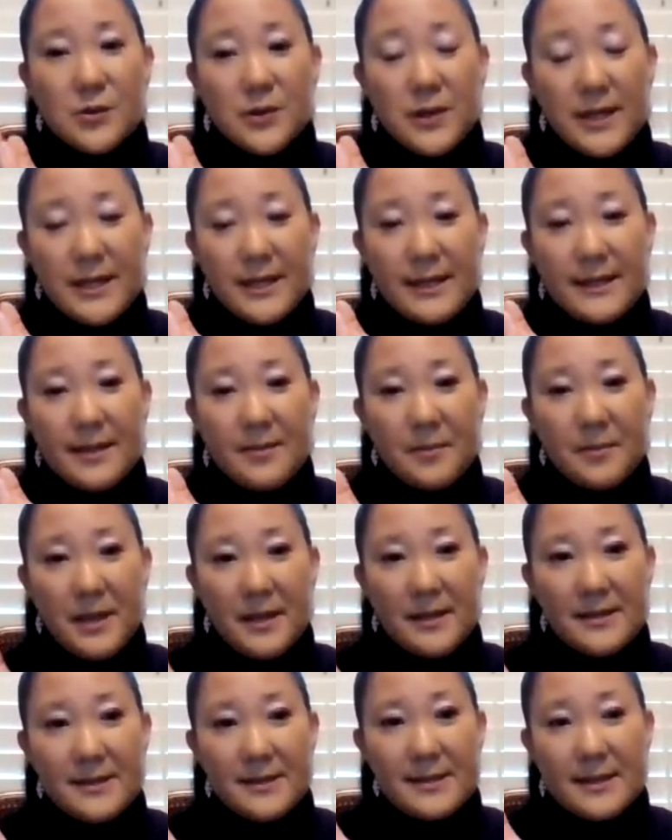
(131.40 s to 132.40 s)
creating that
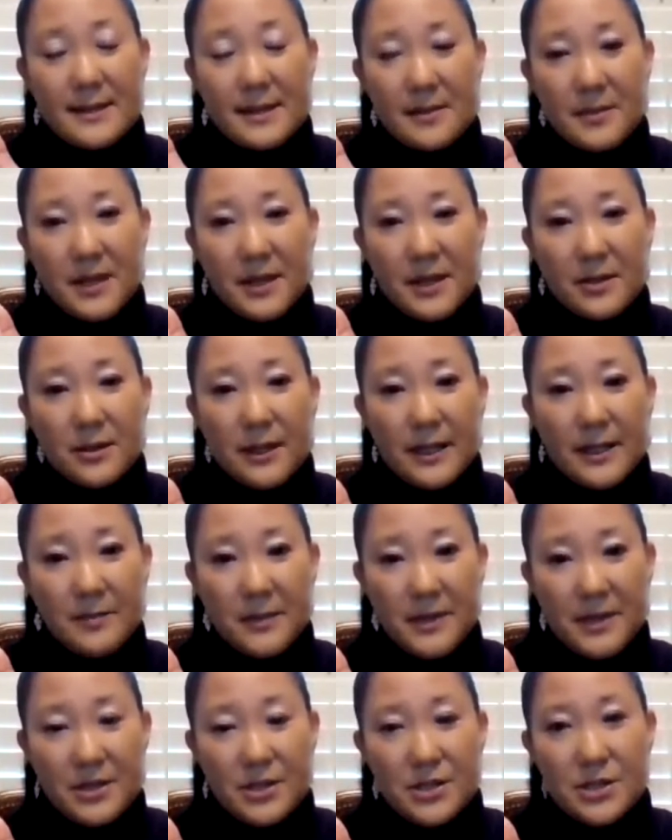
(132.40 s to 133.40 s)
mindset that Michael
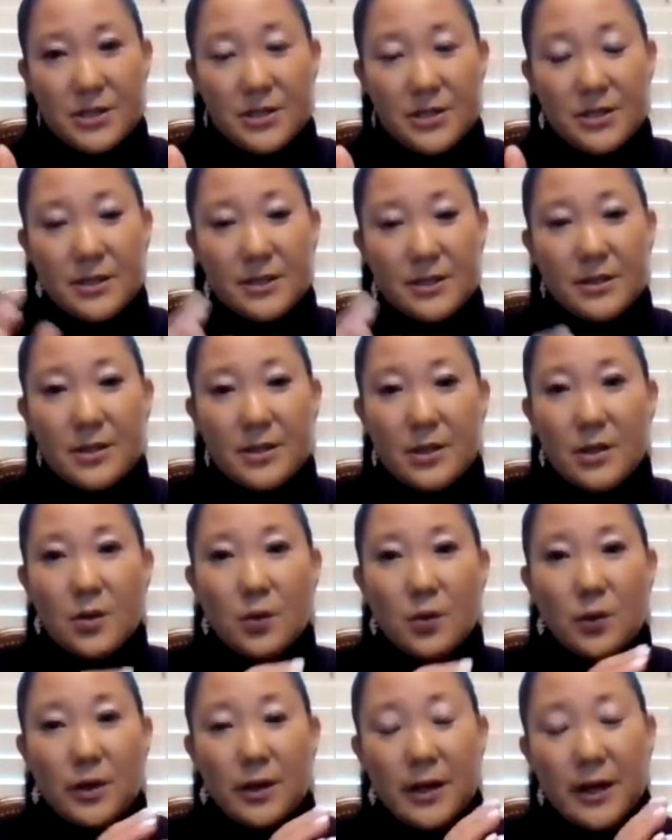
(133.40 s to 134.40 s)
had mentioned,
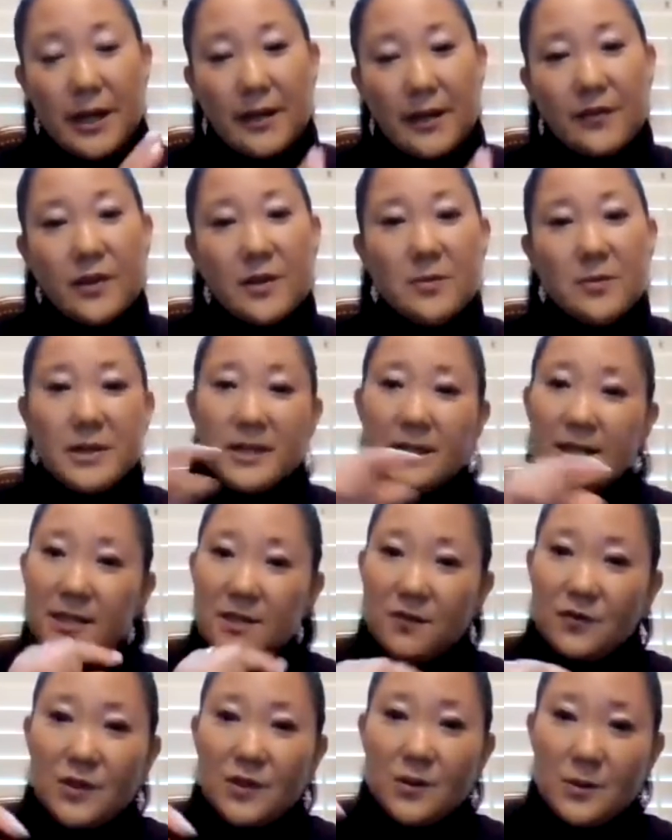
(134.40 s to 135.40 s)
where
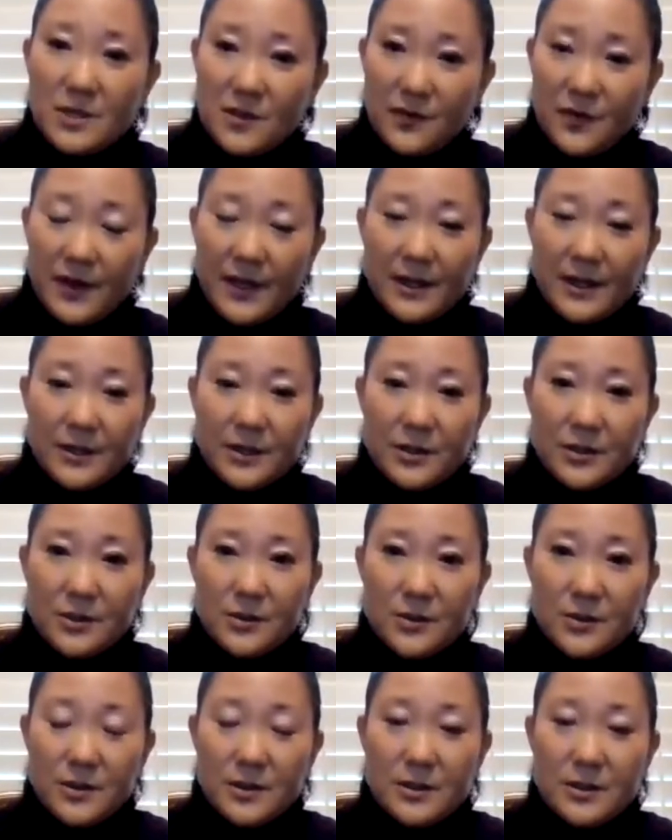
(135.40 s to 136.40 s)
everybody's view is
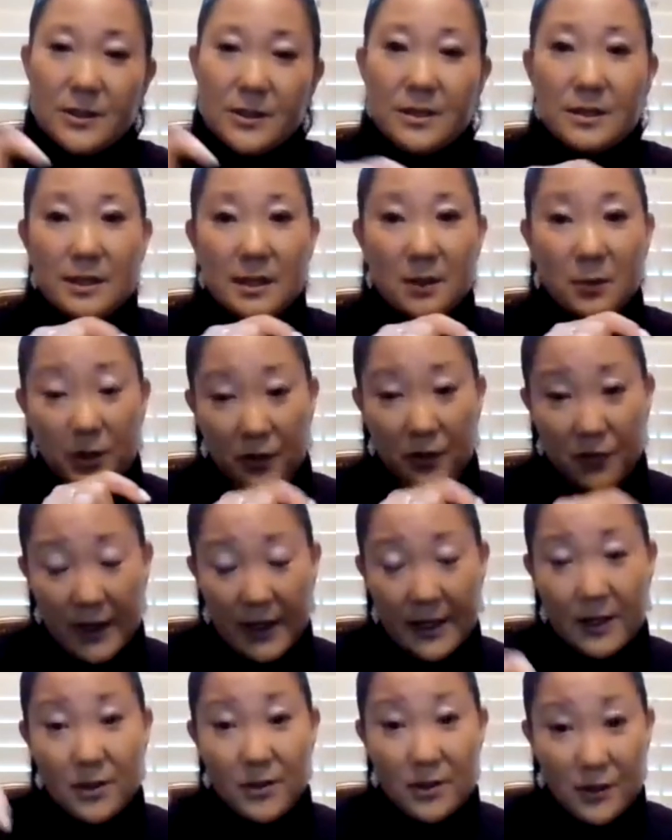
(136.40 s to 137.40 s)
valued, that we
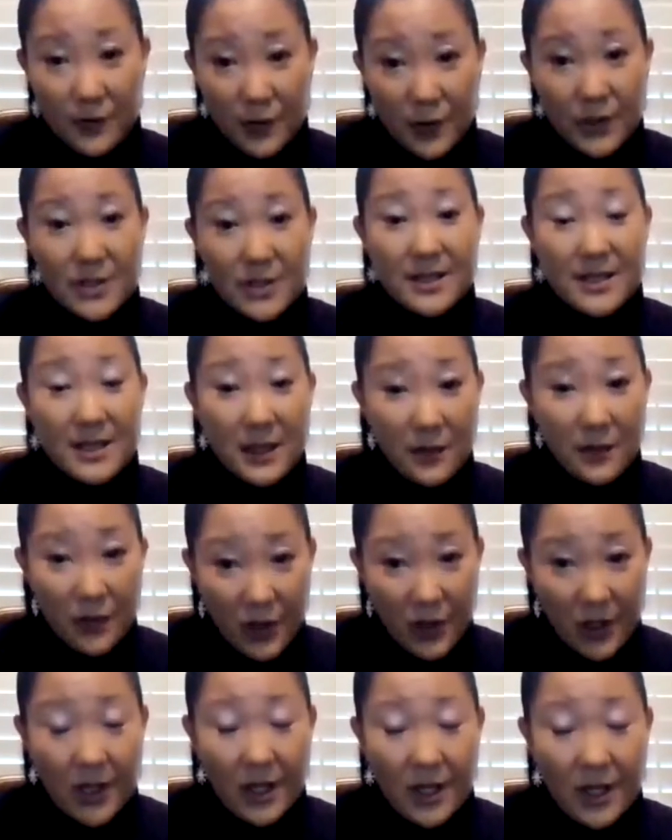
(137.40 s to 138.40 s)
value diversity
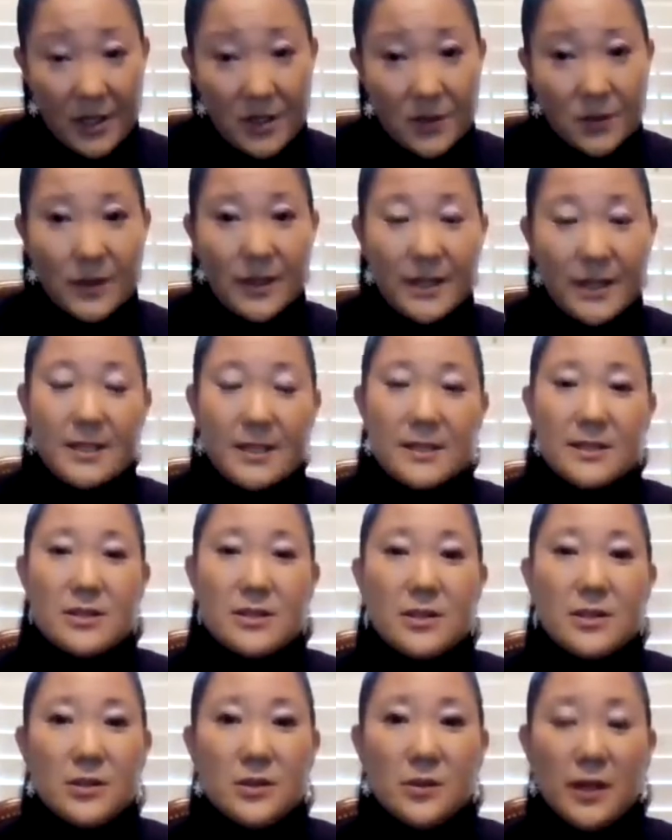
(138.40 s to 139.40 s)
of thought, right?
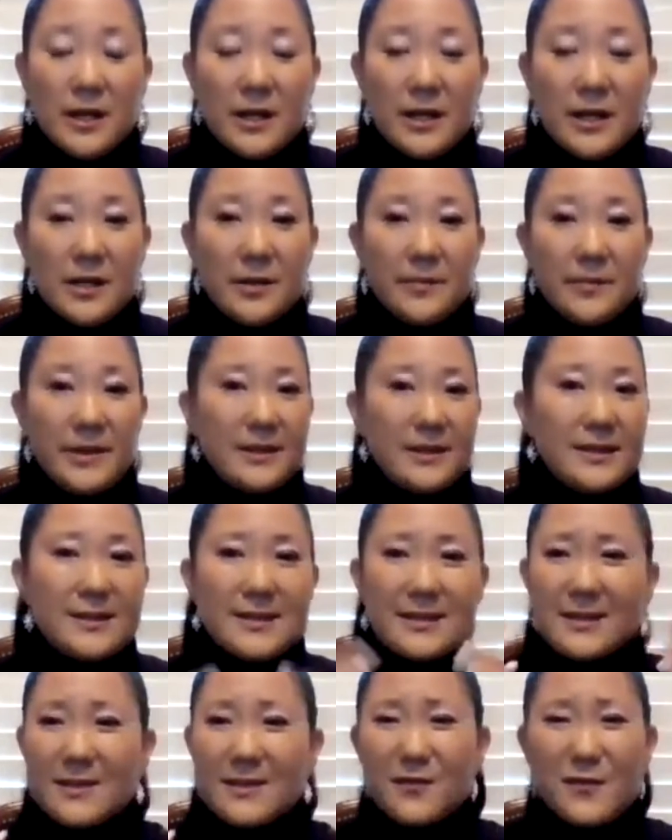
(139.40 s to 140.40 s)
So, and
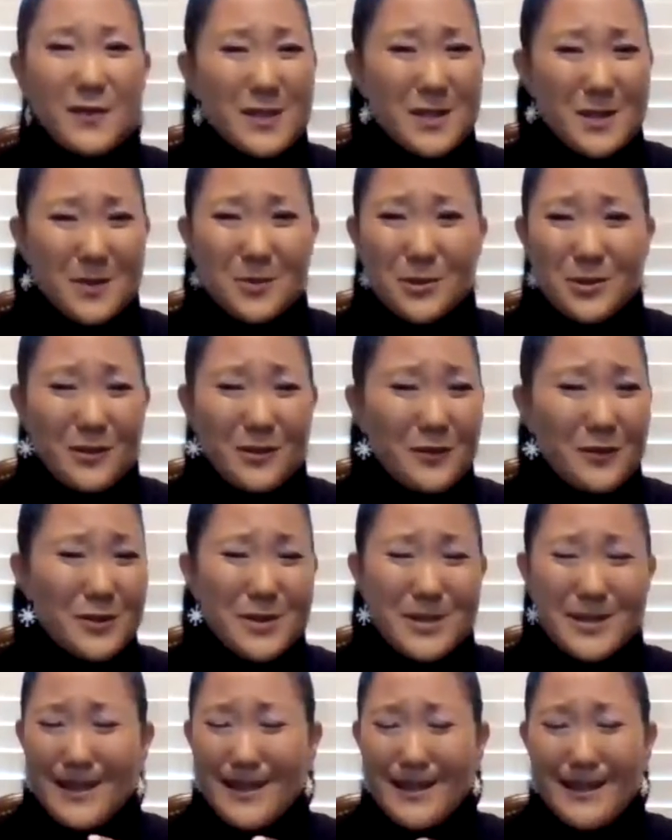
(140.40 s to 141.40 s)
this isn't visible
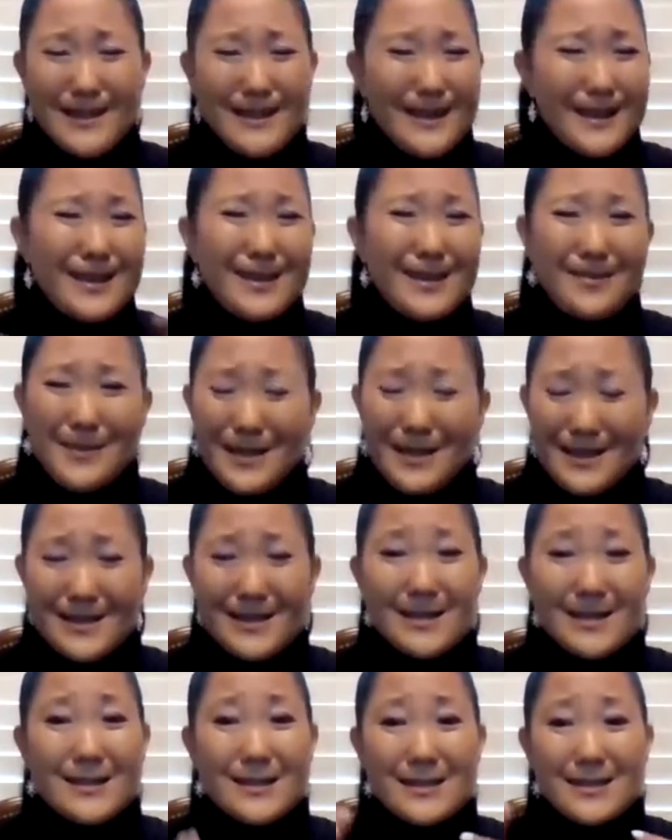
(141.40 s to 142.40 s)
diversity in any
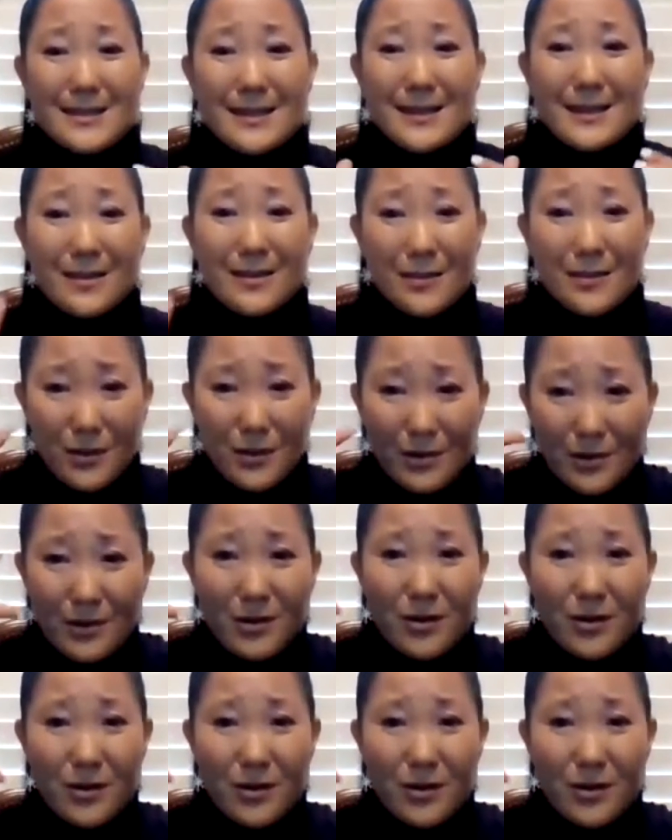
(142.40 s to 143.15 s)
means. This is like